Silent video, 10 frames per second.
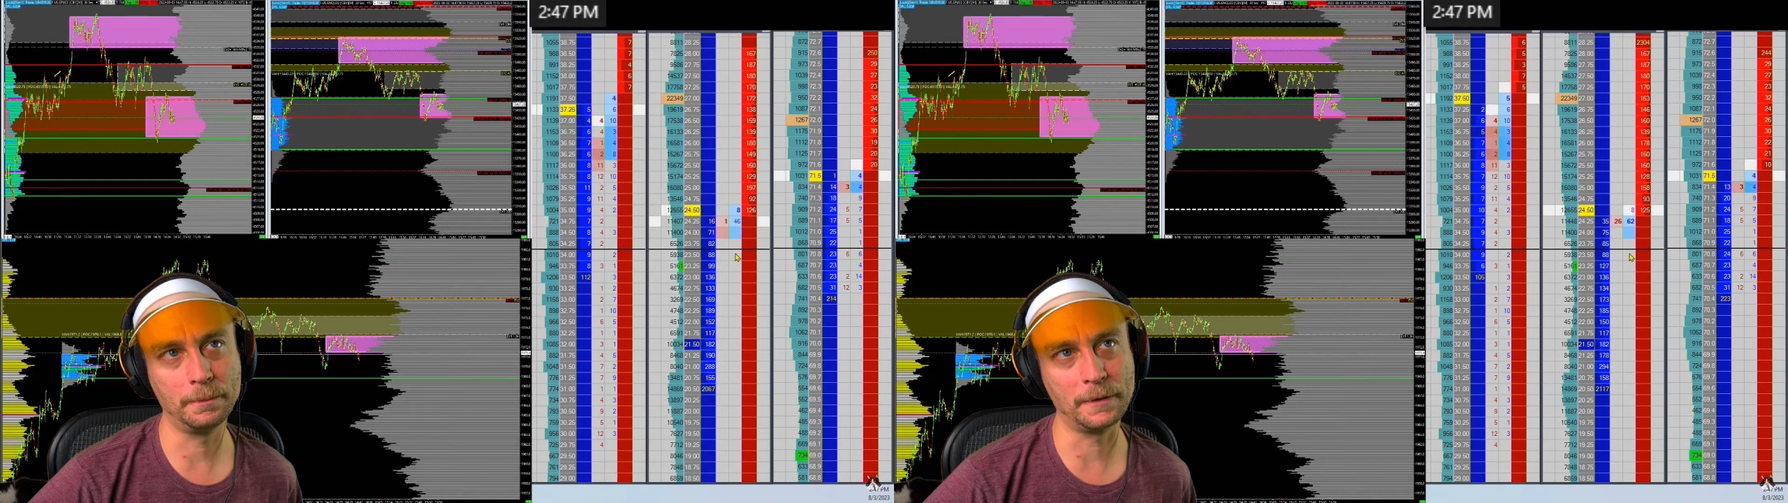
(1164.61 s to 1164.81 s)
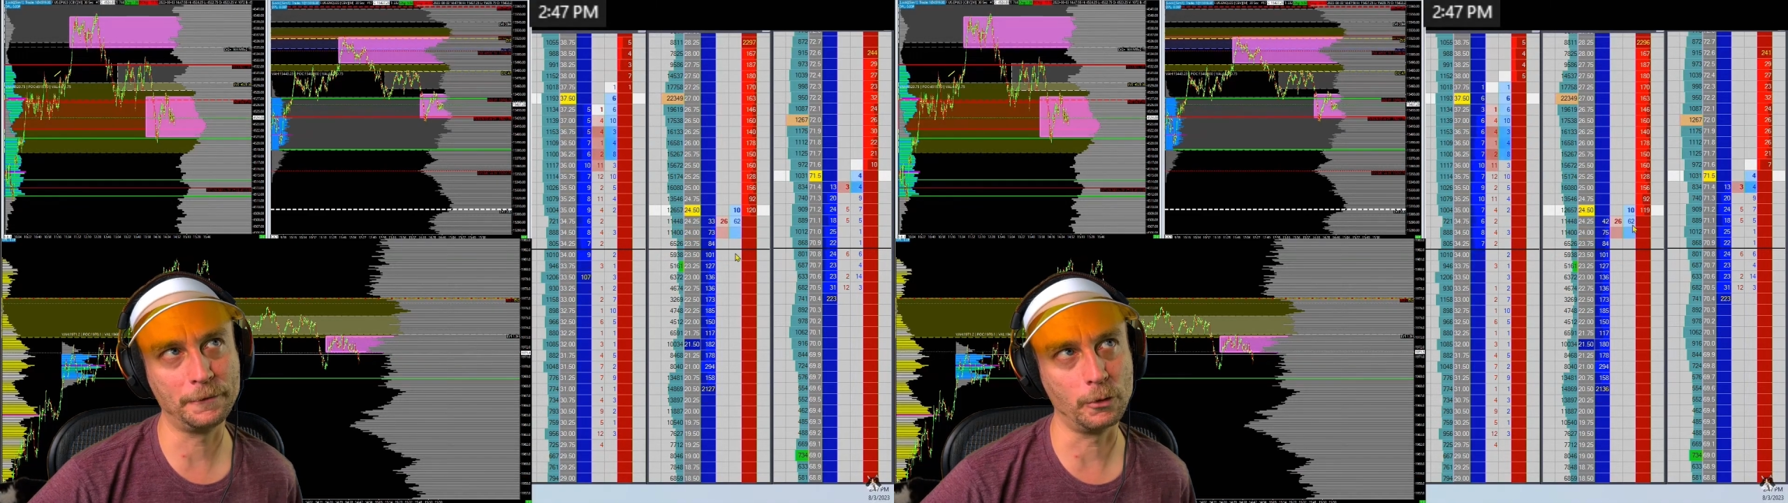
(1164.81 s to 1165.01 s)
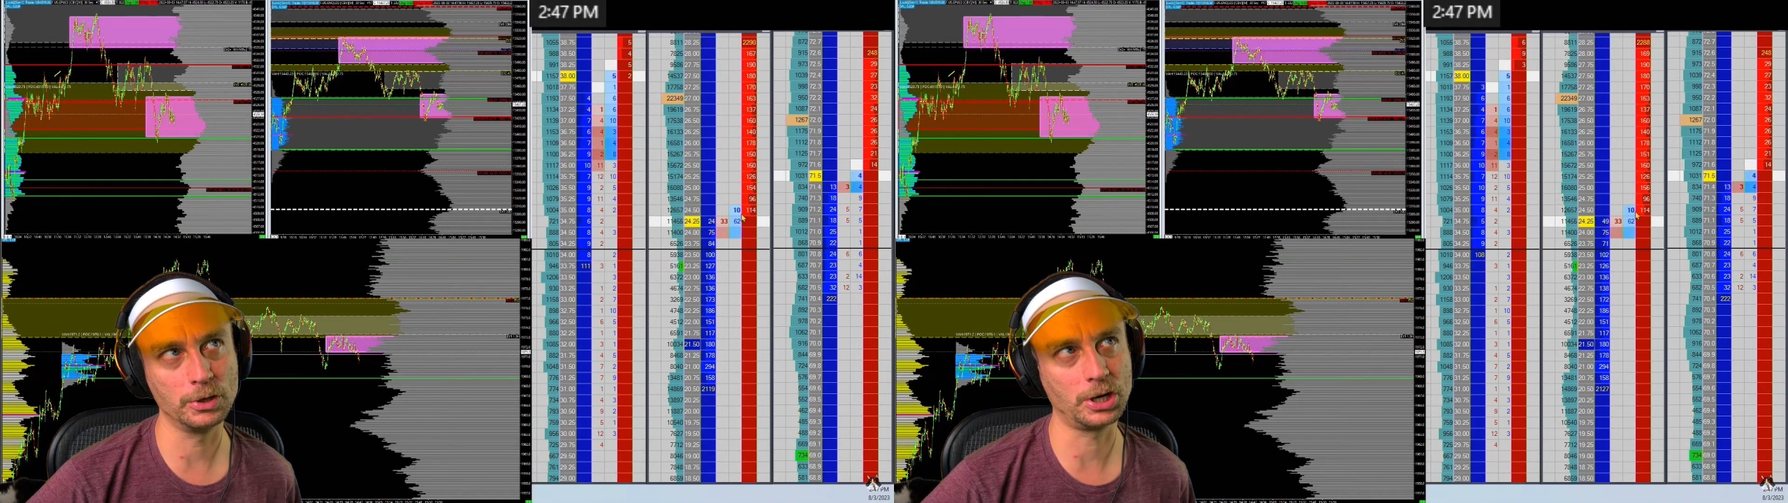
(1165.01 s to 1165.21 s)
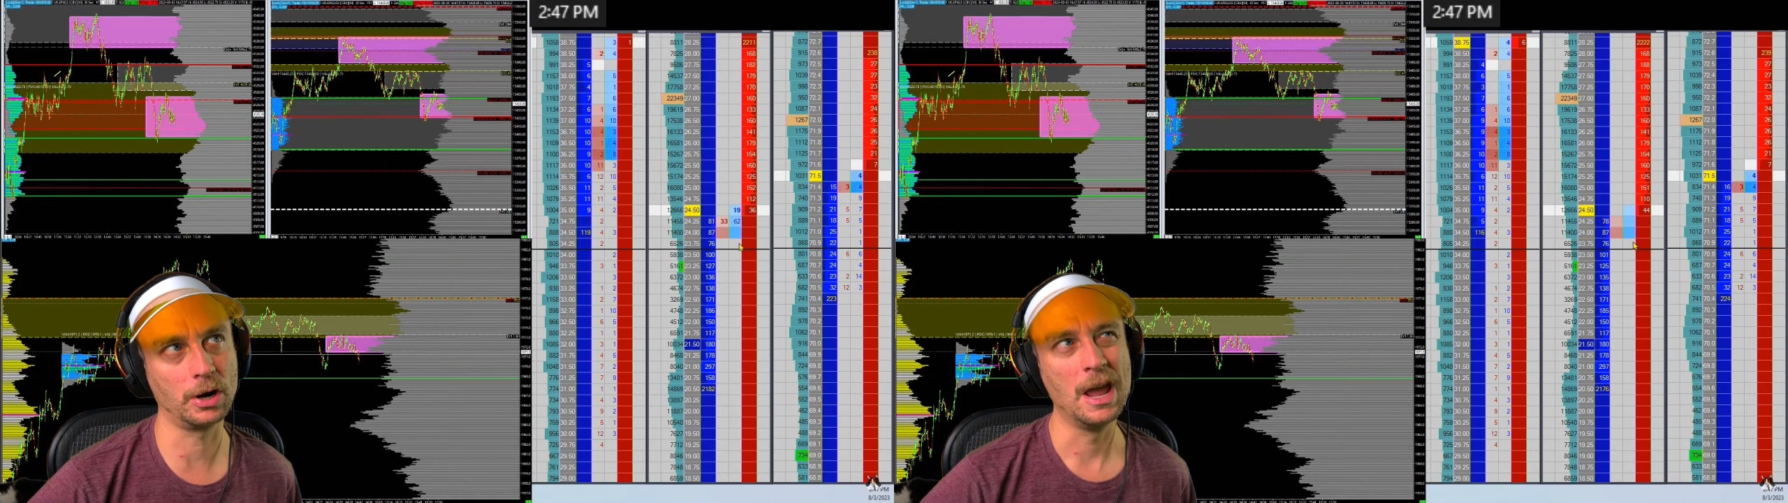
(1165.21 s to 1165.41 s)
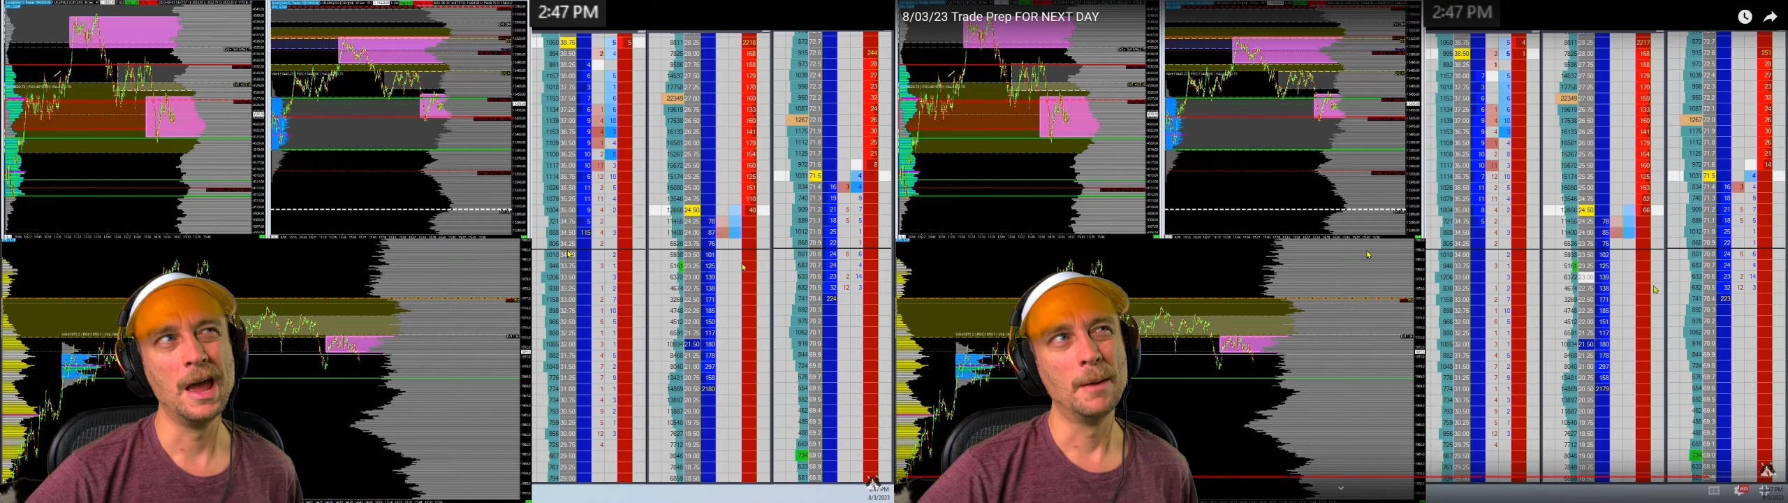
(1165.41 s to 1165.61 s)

before target.